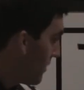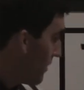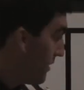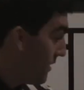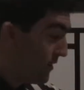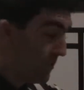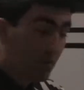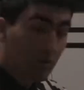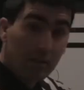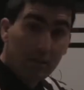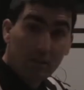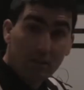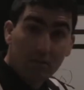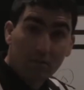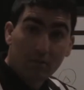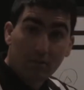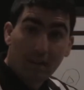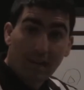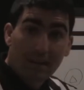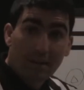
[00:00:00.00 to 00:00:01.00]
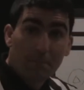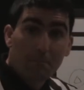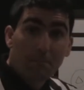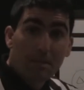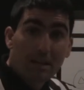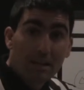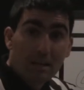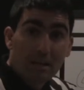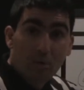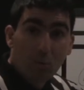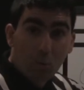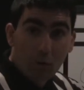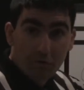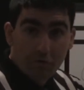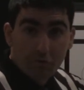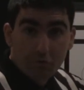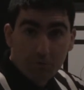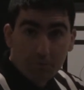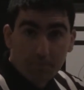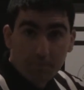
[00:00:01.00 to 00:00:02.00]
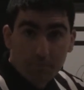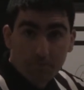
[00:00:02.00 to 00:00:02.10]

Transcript: This is an immediate whistle.